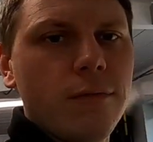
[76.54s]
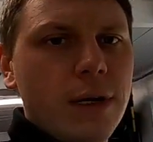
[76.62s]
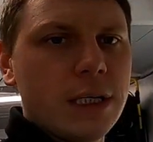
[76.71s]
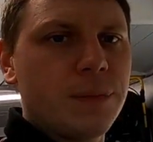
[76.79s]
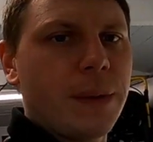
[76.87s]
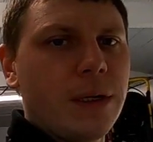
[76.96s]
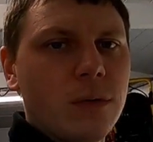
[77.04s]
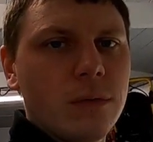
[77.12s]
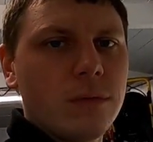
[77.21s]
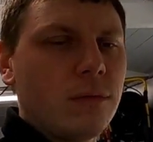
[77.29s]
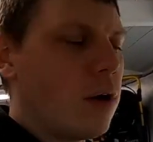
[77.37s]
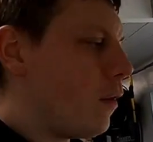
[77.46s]
rear spindle
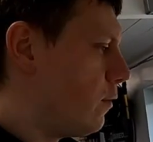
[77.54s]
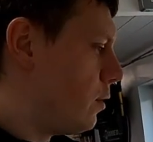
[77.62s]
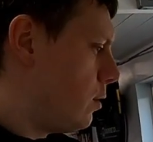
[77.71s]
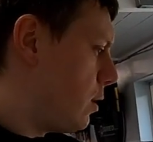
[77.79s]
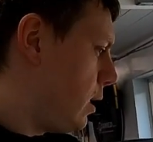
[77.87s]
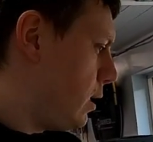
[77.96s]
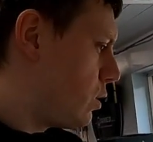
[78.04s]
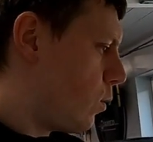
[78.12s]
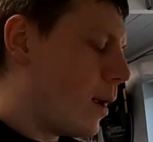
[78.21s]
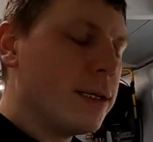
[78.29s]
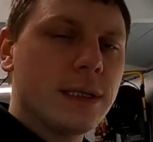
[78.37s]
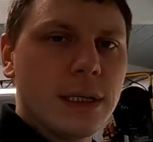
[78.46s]
rather than the
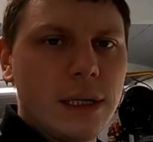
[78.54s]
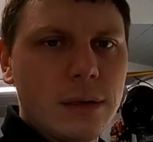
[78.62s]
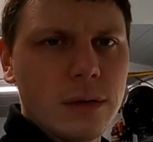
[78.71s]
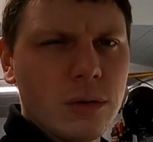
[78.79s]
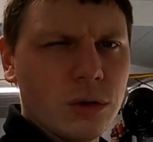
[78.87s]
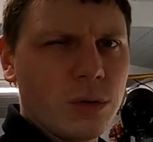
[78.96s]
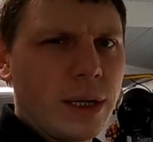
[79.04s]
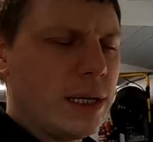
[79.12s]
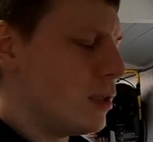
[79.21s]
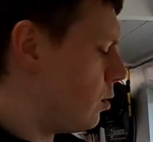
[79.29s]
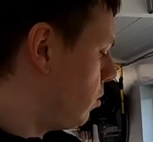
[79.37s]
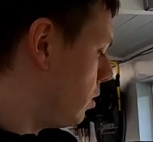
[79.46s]
20 or
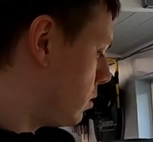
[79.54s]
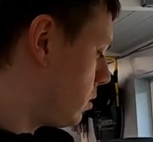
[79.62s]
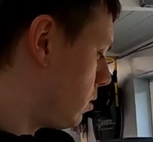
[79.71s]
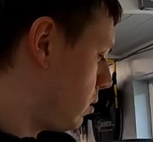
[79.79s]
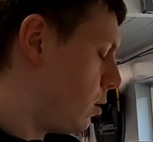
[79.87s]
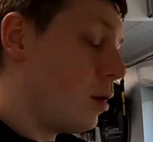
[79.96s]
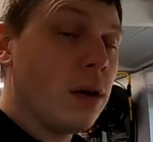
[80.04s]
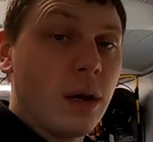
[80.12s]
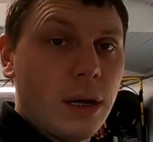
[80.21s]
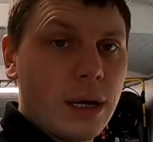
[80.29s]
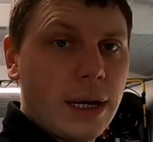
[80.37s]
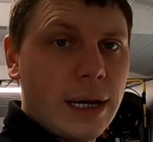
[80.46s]
22
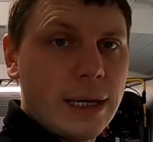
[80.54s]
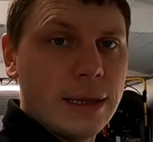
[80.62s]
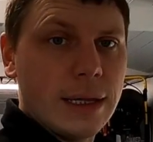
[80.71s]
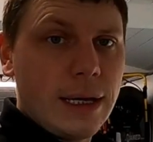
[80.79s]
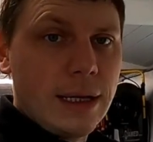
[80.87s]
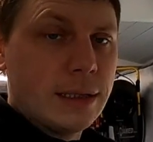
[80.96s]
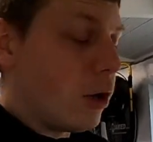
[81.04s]
that's in the